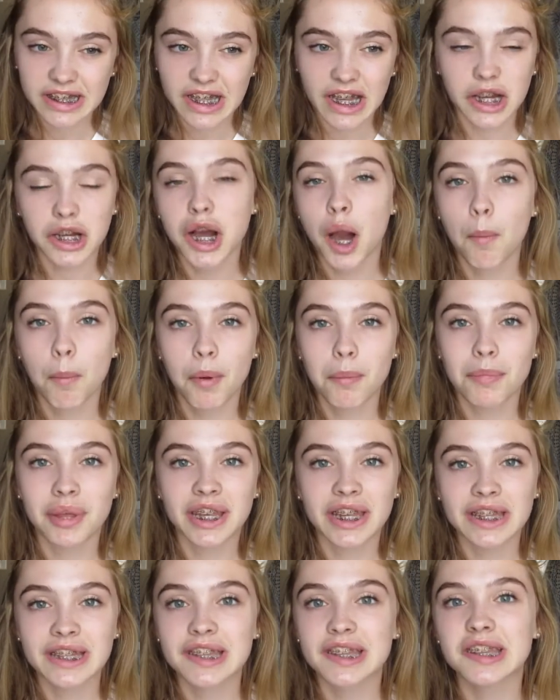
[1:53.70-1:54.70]
a couple
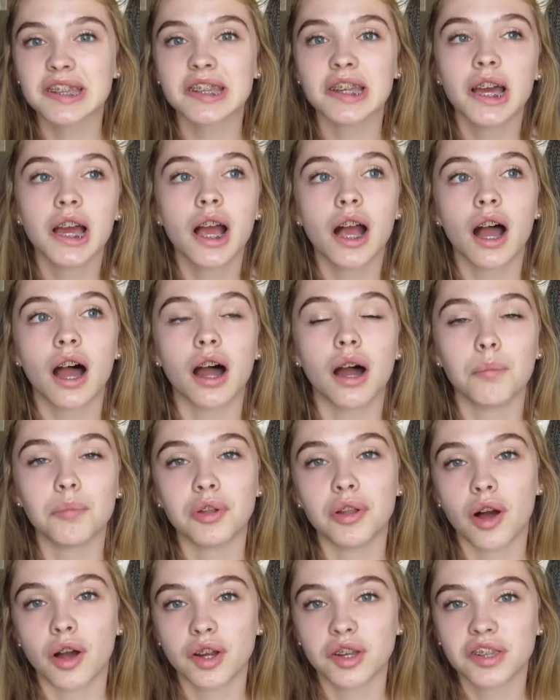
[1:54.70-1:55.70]
minutes, the
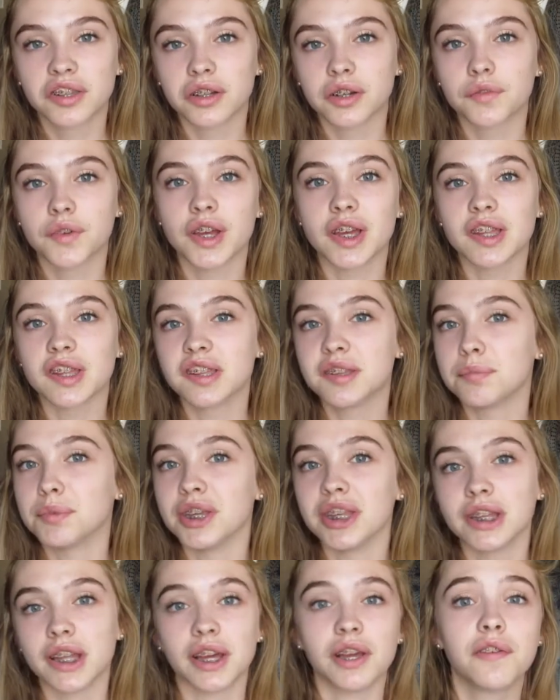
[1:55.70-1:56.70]
longest surveys
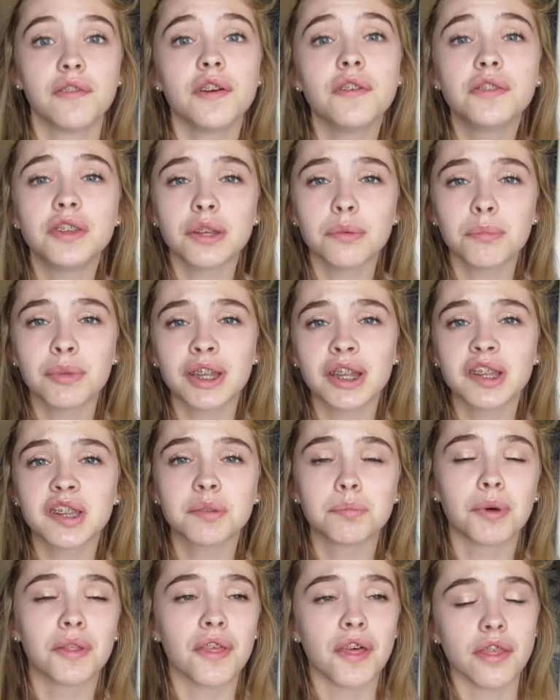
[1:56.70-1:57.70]
being like 15 minutes,
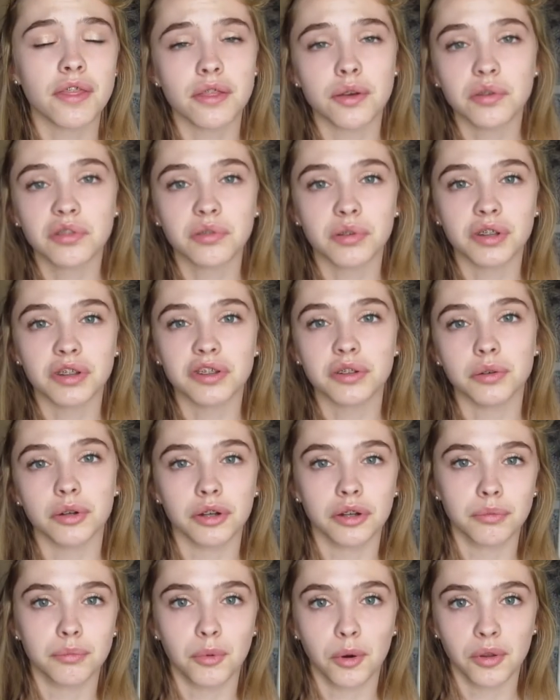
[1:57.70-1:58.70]
but then those ones you
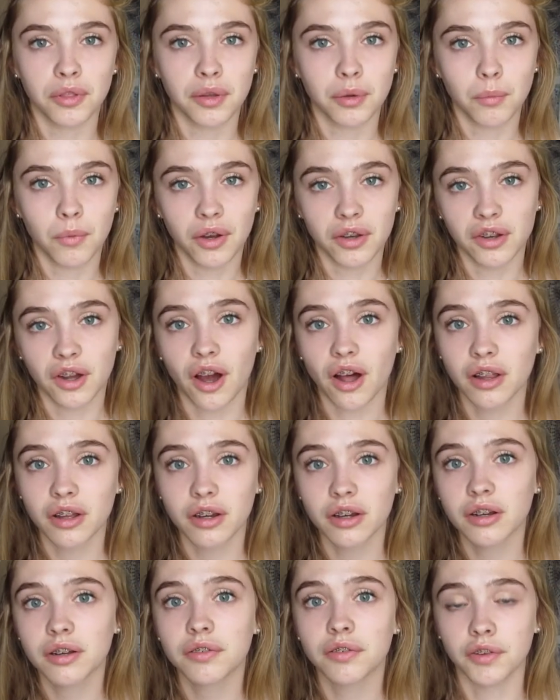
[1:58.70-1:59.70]
earn more than
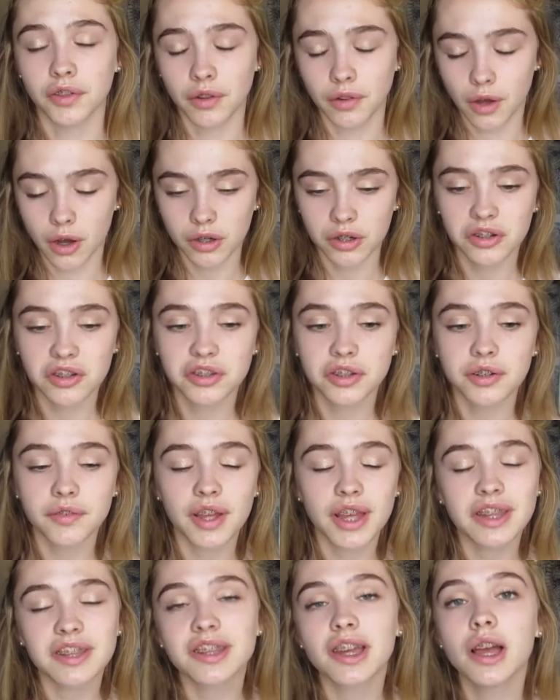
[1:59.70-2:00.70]
$1 for the longer
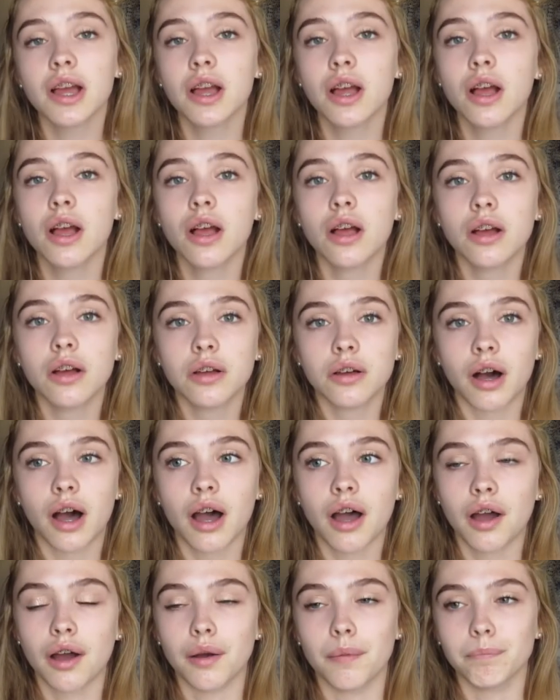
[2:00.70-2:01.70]
surveys.
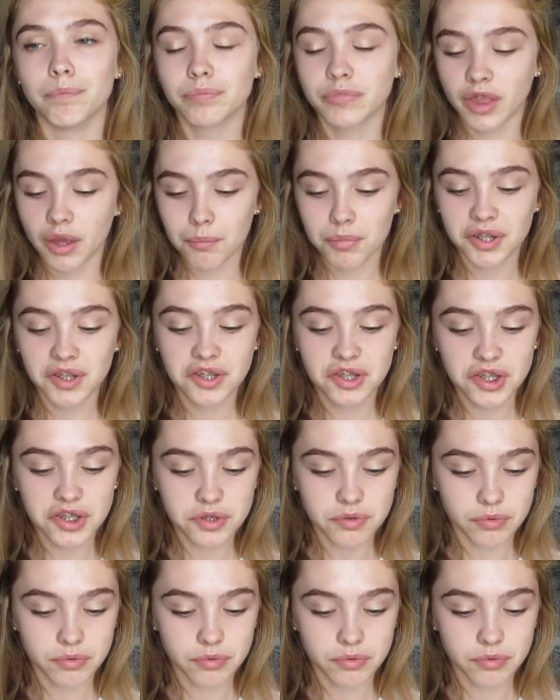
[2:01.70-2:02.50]
But it's just